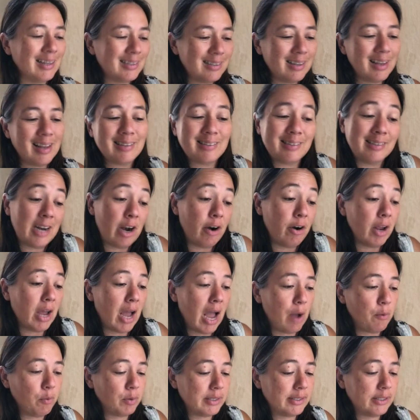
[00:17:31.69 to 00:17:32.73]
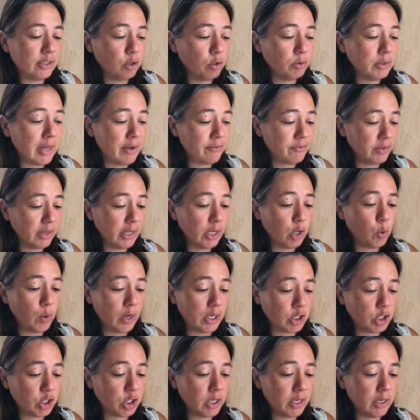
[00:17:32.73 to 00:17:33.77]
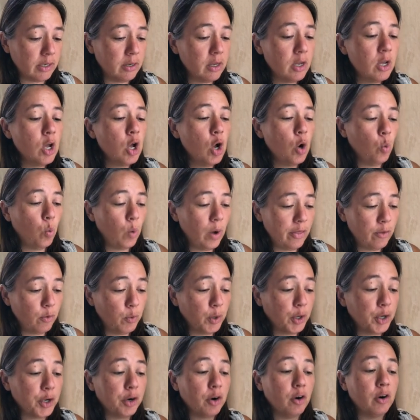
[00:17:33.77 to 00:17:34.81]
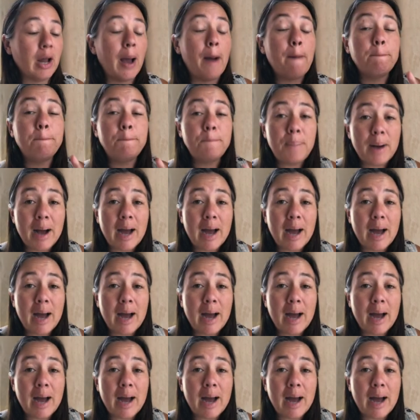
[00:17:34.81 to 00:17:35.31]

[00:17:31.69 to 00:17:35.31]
It's an area I would still definitely question whether we're good or not.